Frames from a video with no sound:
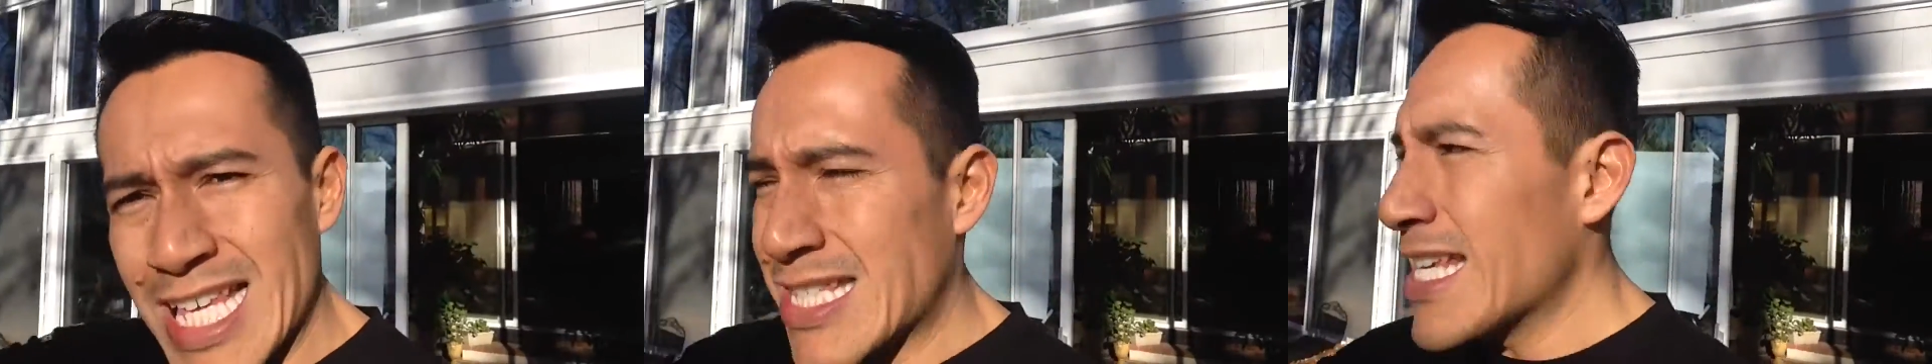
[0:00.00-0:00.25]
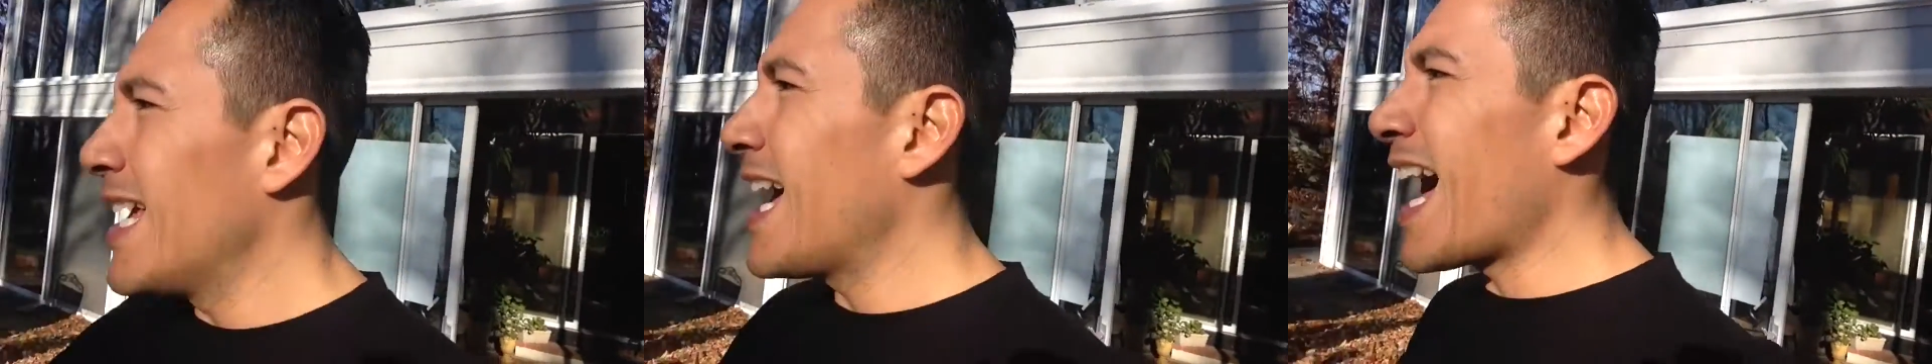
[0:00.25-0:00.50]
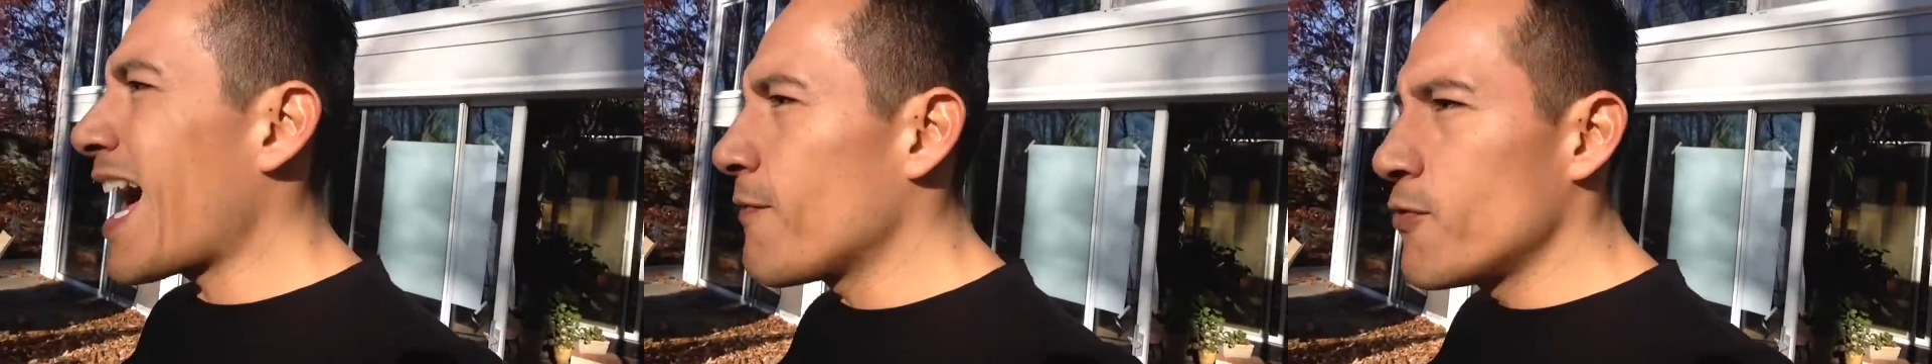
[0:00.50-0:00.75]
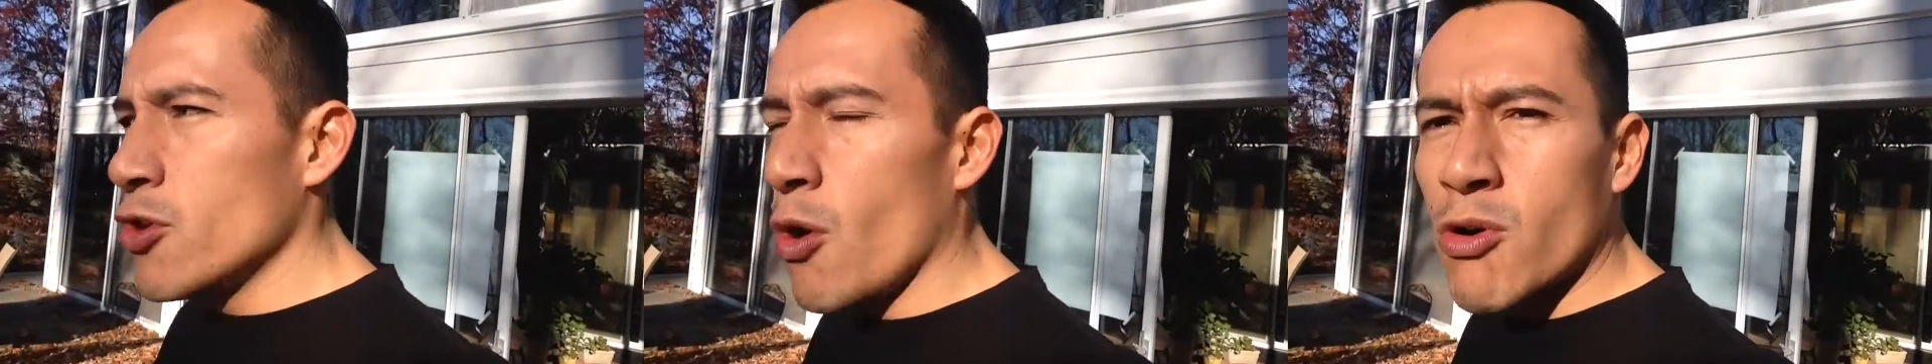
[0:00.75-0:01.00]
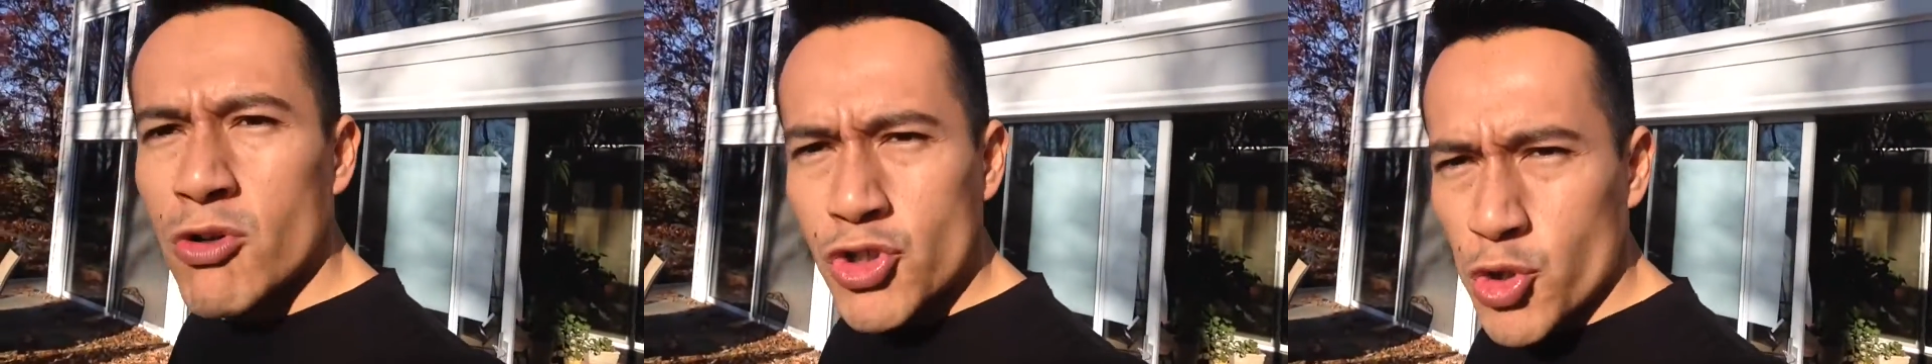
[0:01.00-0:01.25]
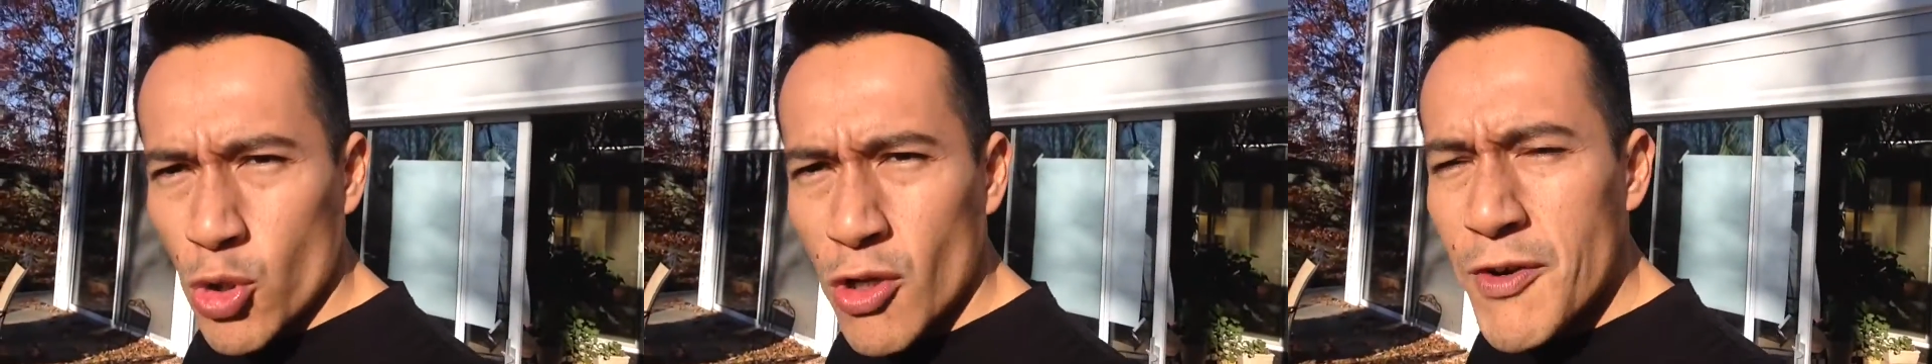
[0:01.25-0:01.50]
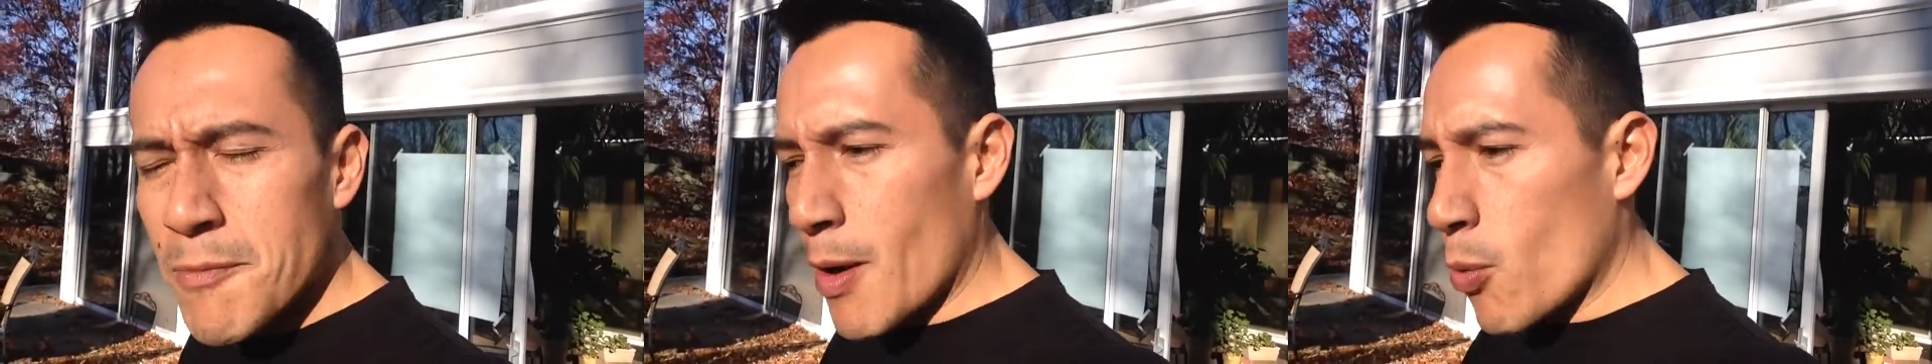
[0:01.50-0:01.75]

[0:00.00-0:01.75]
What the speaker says: is I have no control over it,